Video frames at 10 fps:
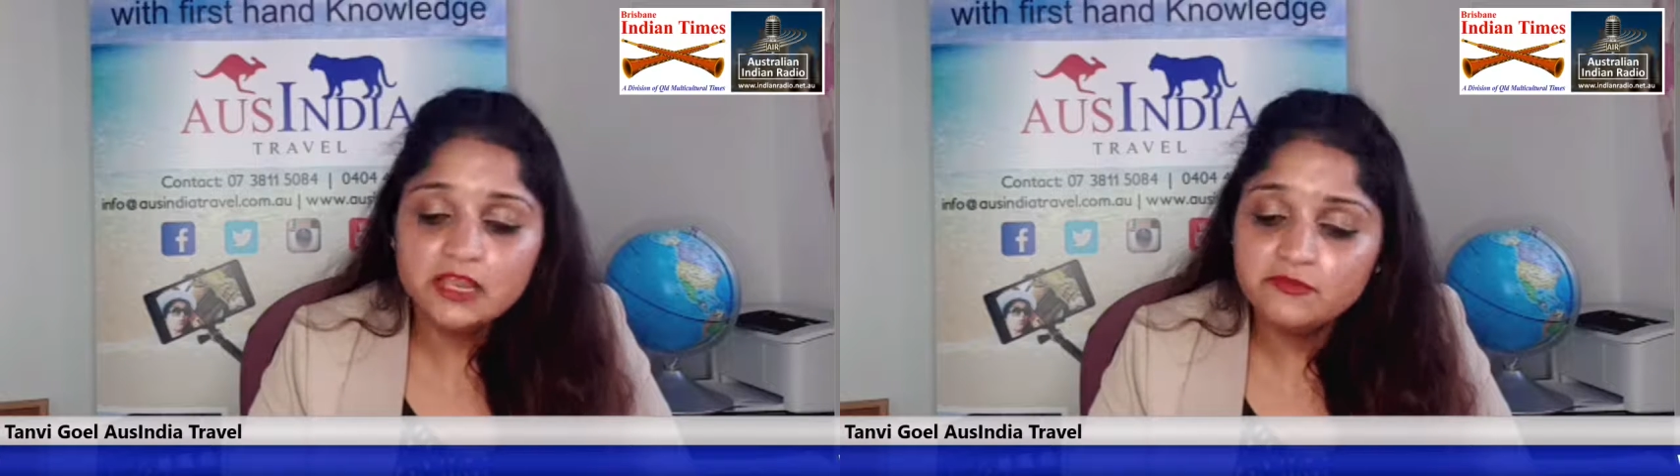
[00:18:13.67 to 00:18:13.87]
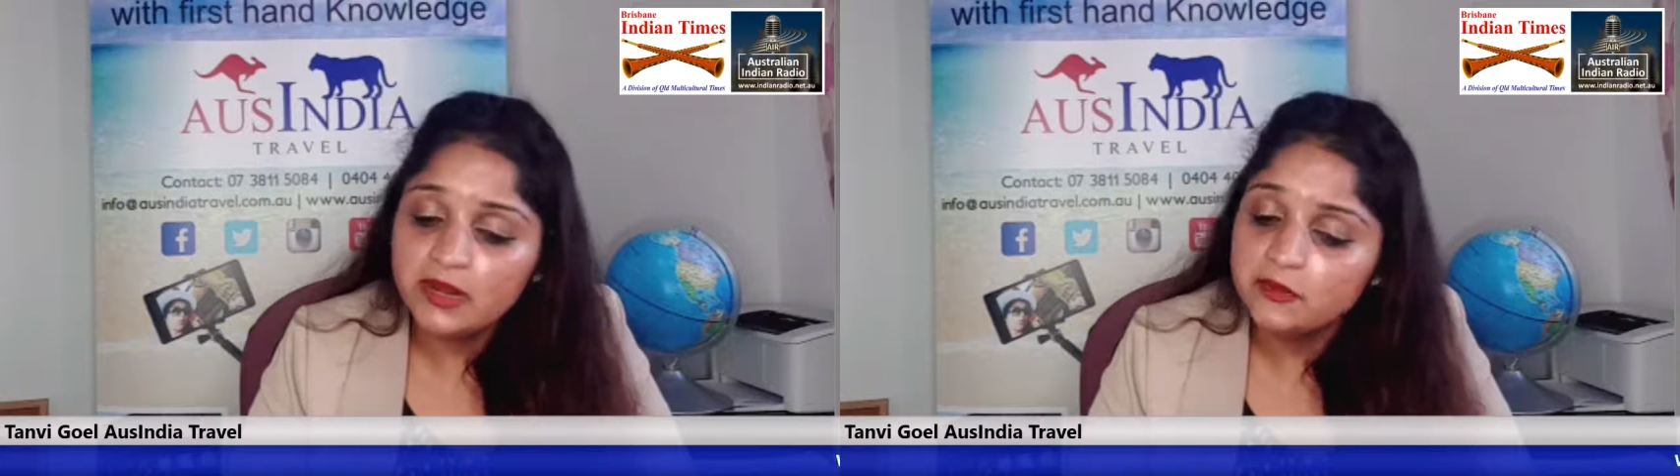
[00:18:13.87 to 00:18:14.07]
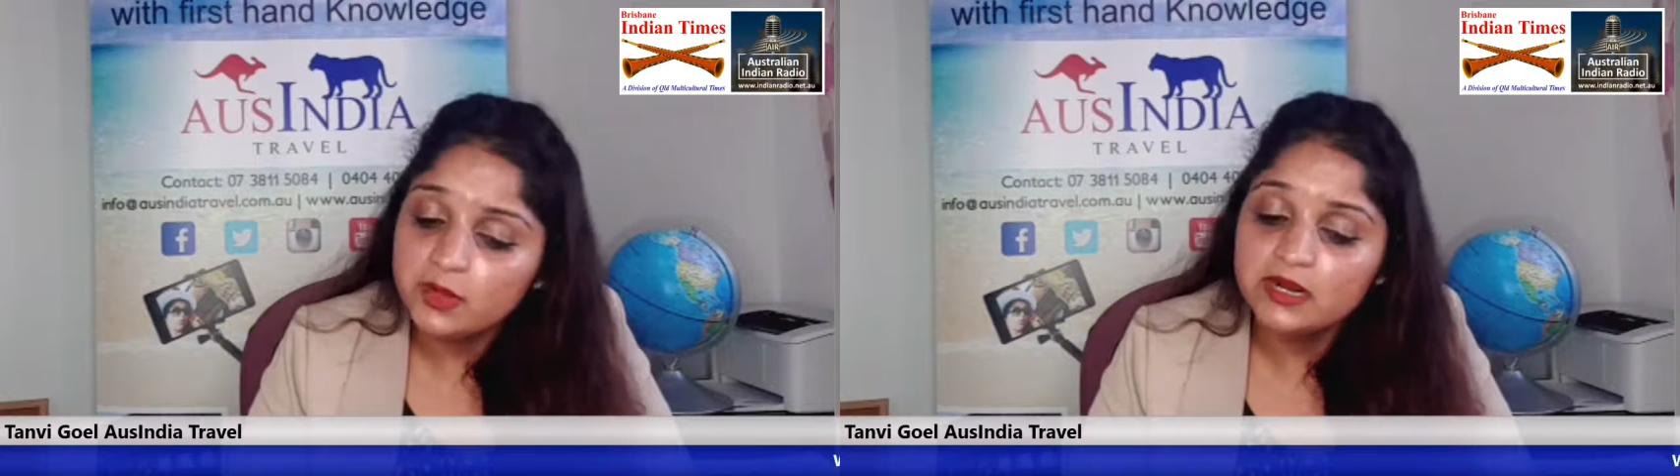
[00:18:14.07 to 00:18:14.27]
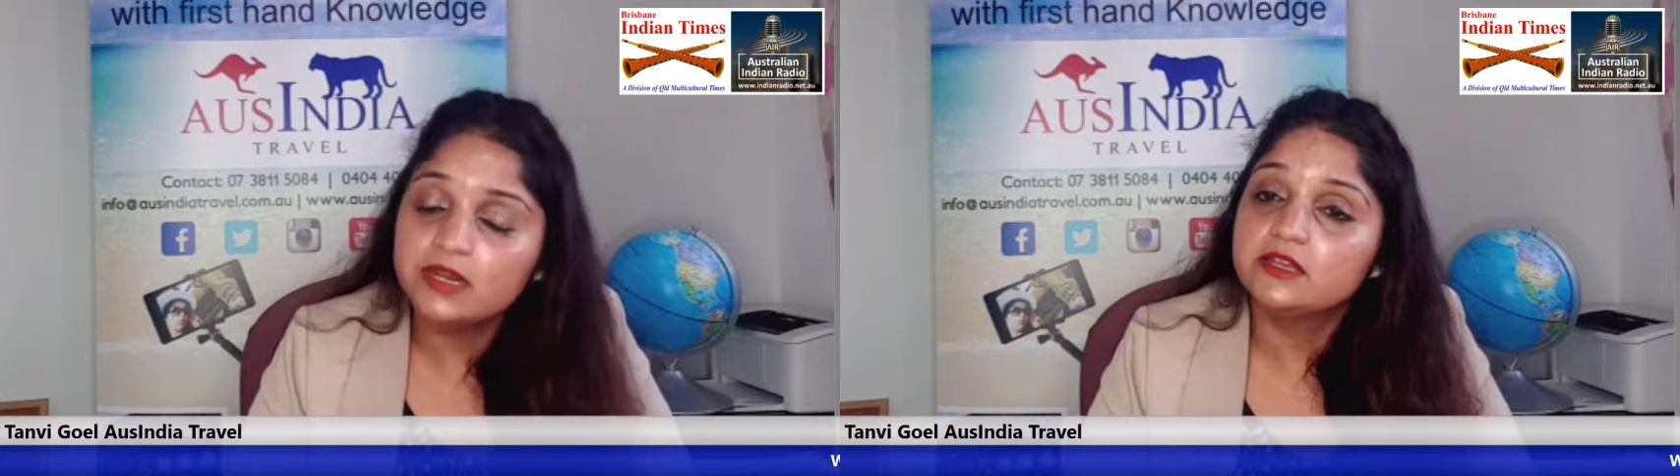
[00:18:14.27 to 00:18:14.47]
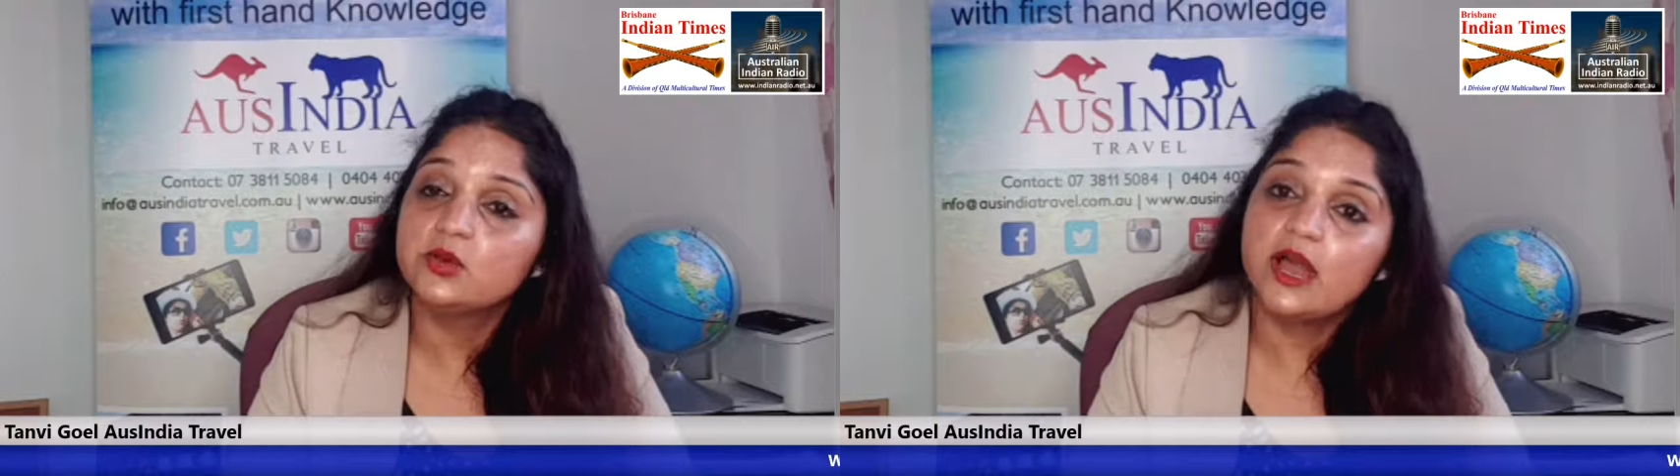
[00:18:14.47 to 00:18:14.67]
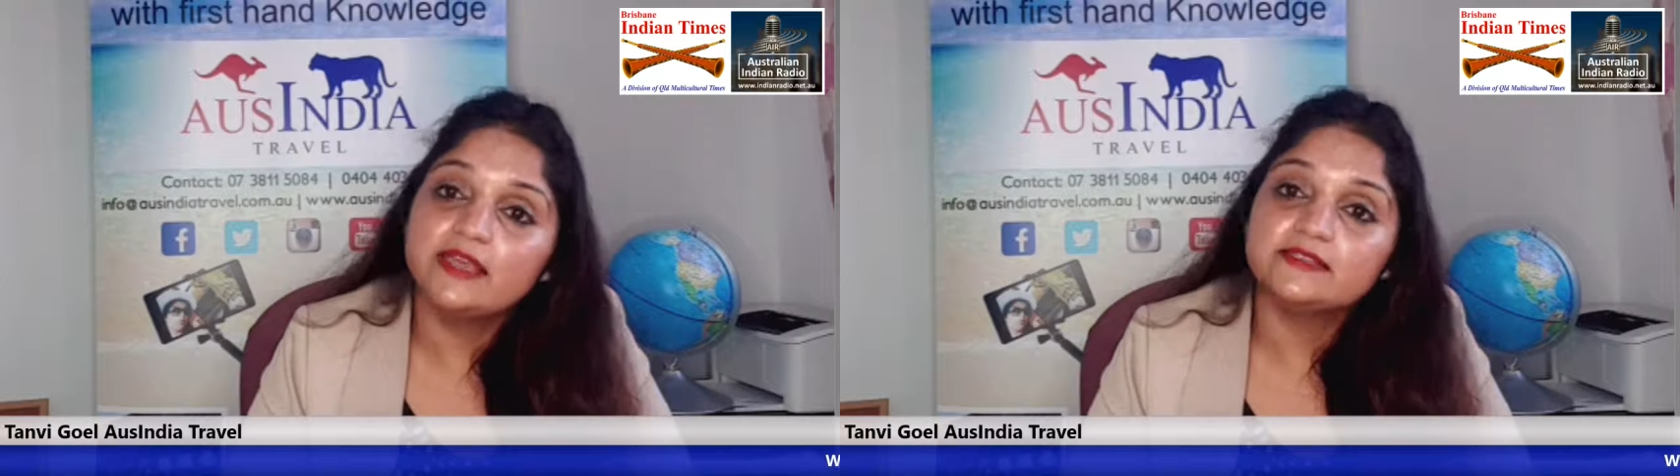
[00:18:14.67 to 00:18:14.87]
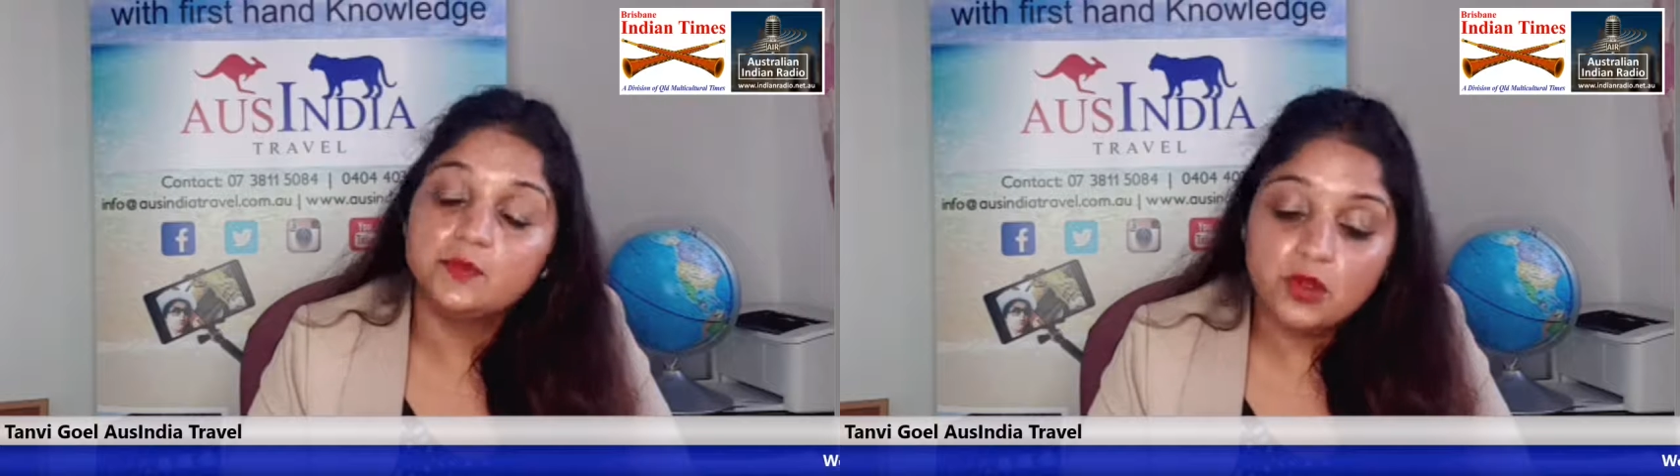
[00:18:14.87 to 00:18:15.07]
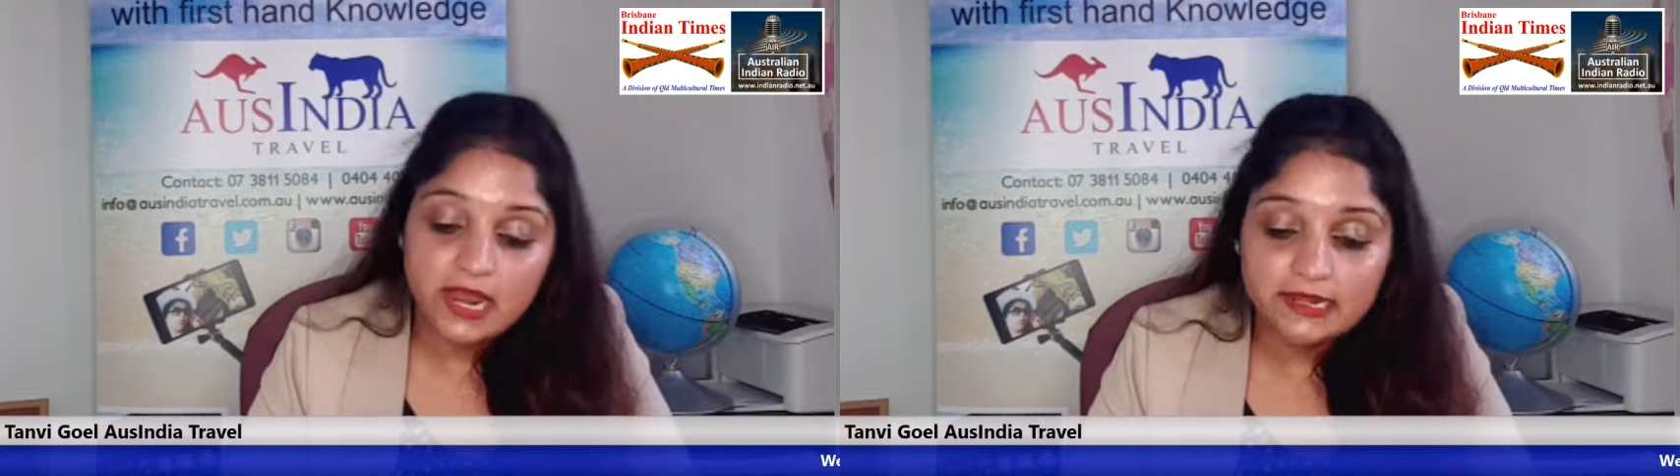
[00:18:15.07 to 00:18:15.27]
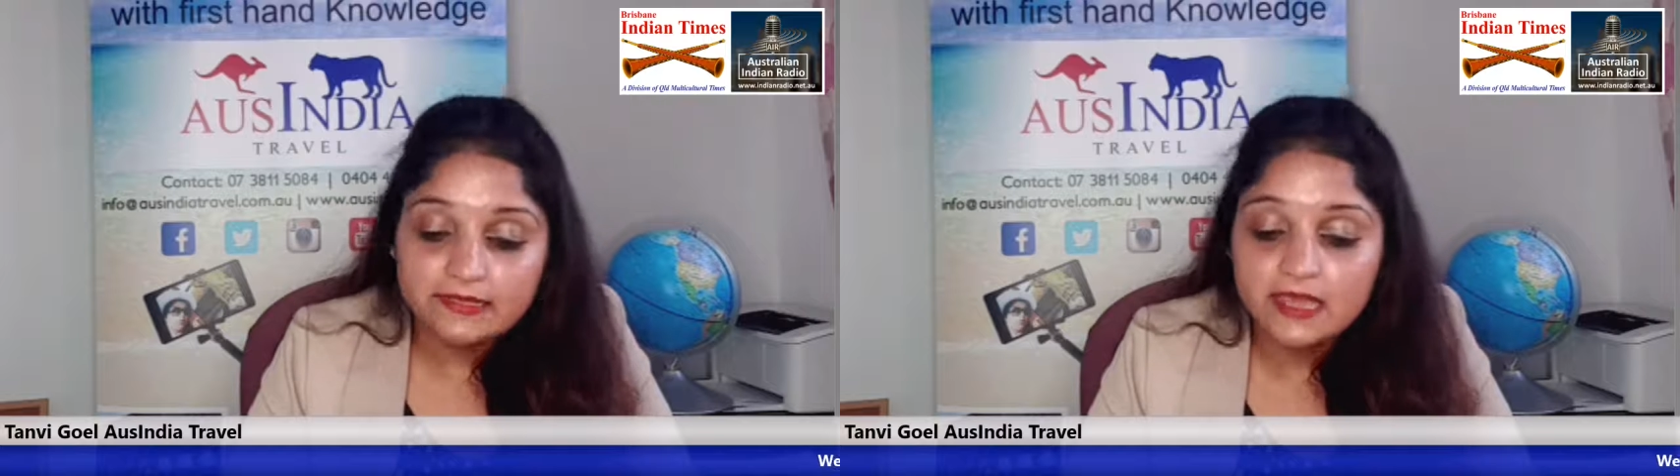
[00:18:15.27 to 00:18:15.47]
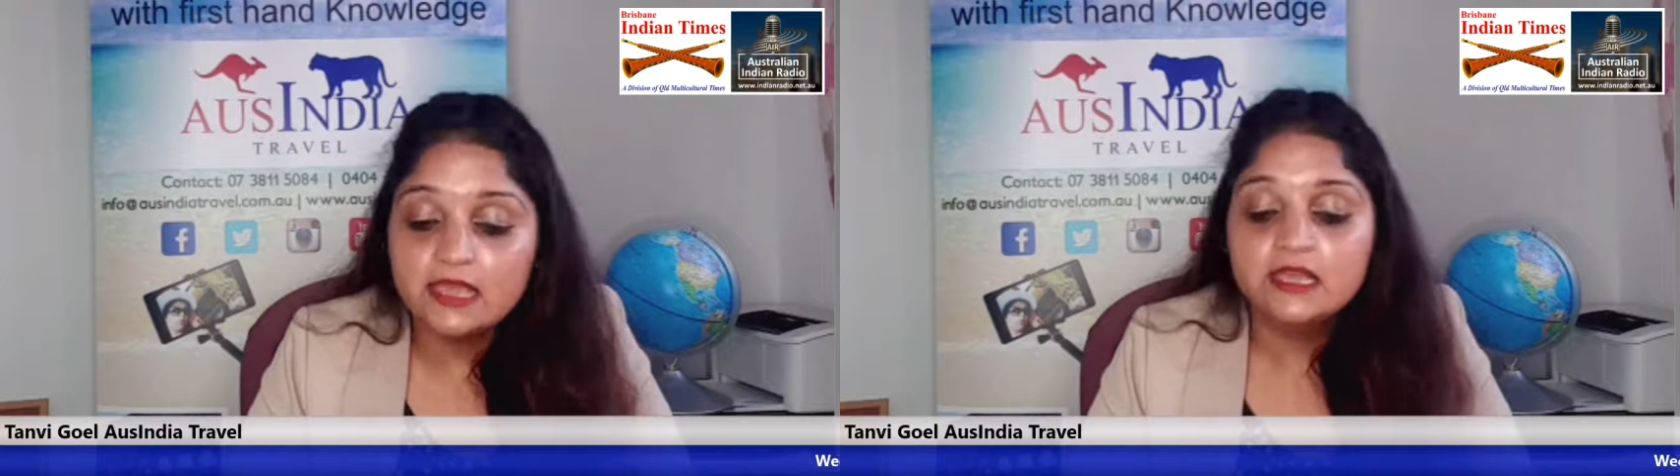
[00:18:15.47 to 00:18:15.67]
whenever you guys book
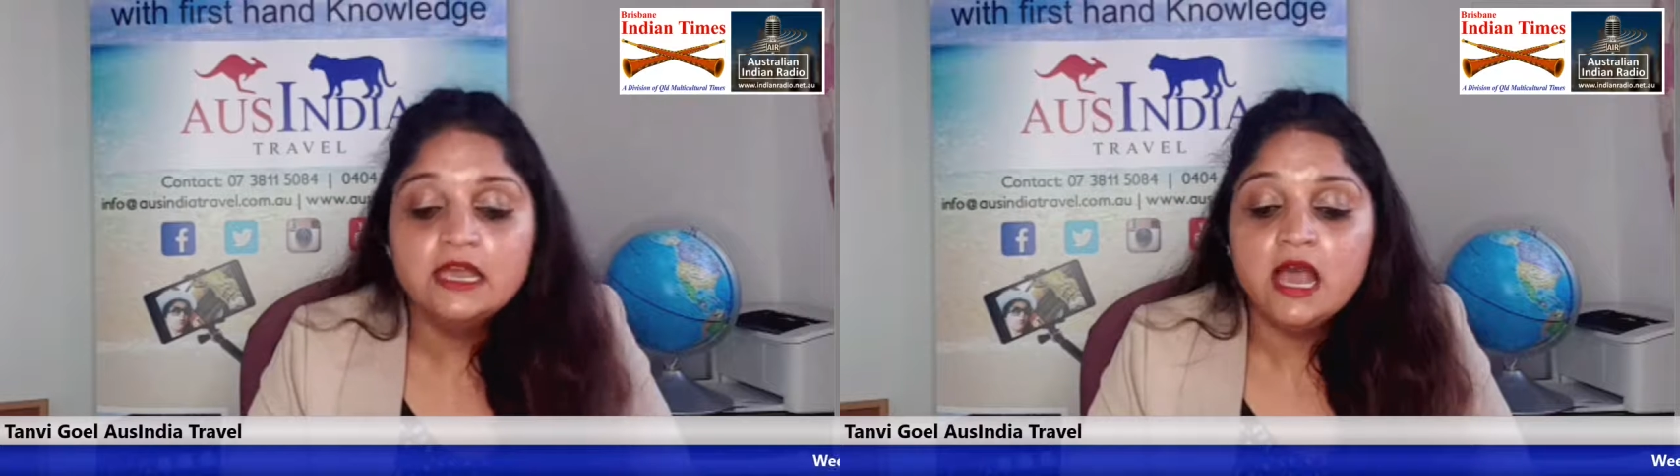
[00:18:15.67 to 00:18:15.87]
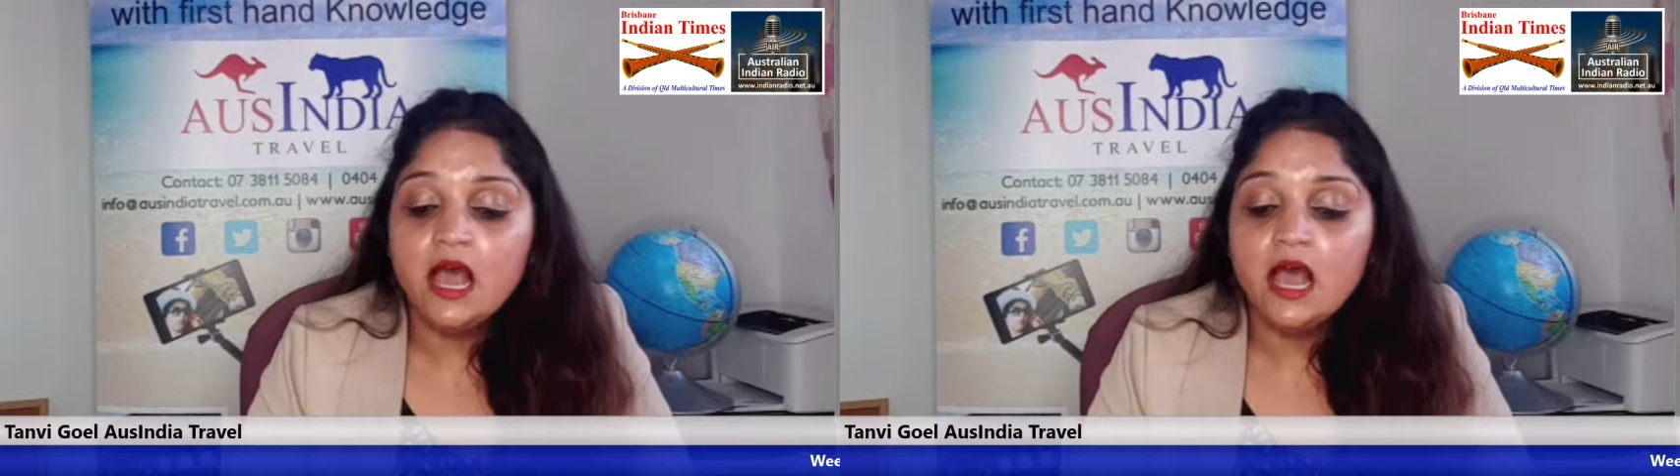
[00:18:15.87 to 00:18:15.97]
anything,